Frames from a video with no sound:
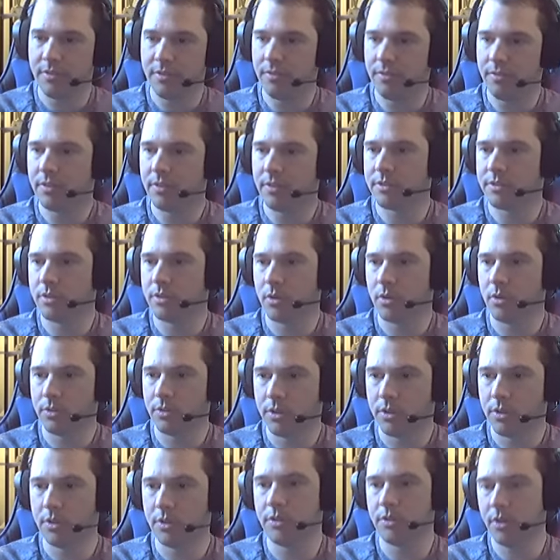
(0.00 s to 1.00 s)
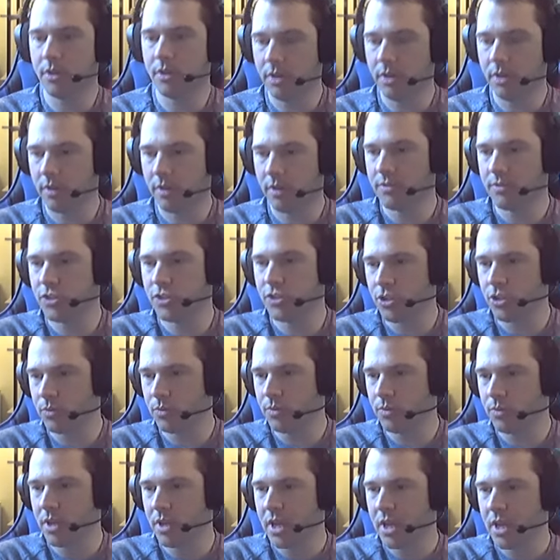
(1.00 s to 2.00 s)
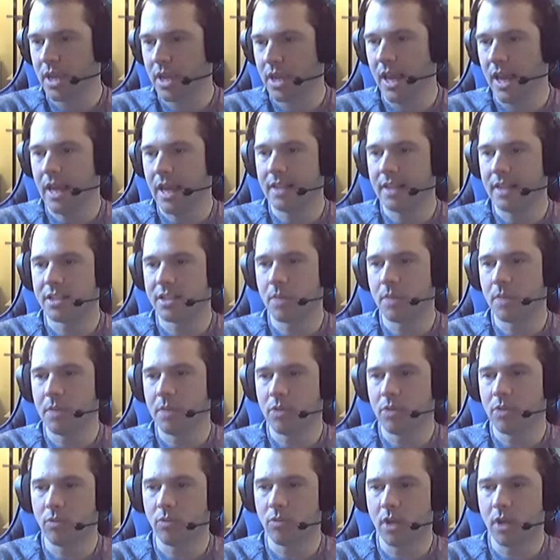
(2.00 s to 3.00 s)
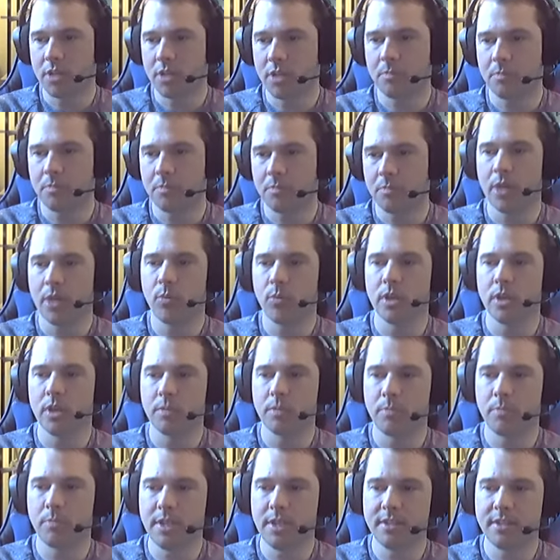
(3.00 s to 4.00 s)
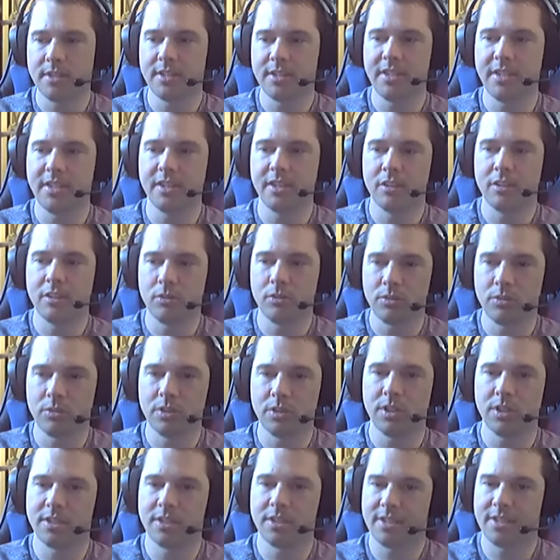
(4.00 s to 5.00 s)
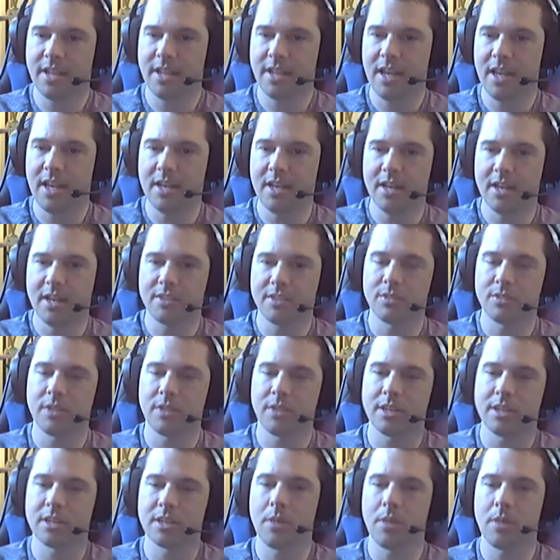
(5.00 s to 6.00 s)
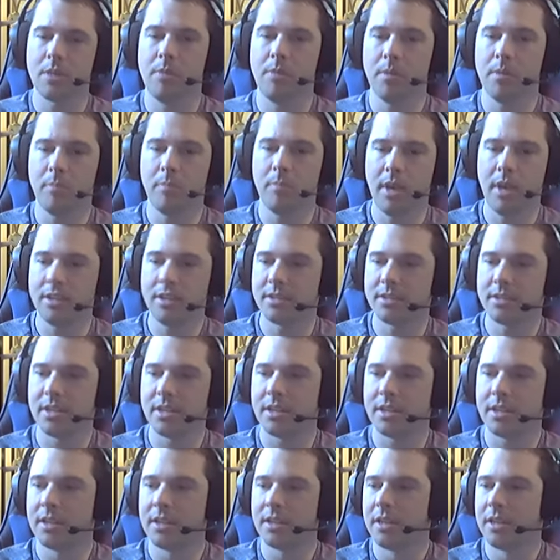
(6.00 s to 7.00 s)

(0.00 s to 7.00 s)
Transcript: so the 30th of June, and it's gonna be crossplay with PC and Luna and Stadia. So that's gonna be amazing.